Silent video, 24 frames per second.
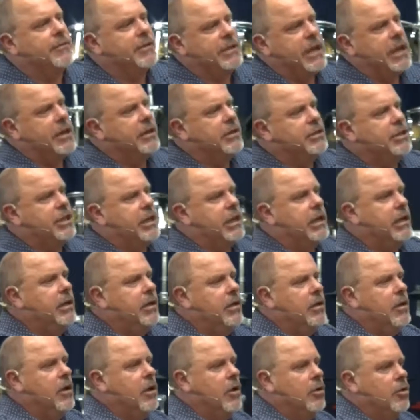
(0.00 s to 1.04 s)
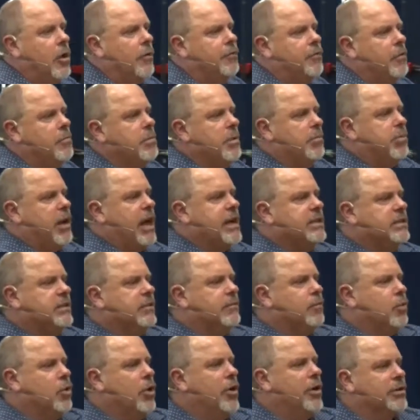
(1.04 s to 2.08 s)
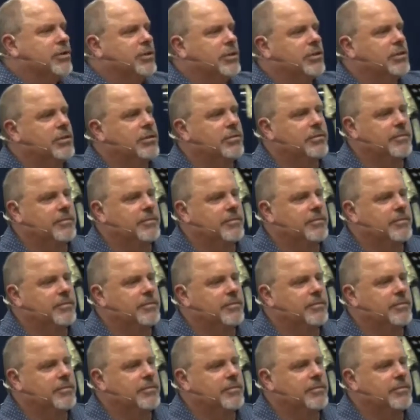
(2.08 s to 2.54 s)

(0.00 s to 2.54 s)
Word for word: of identity, not from the place of works.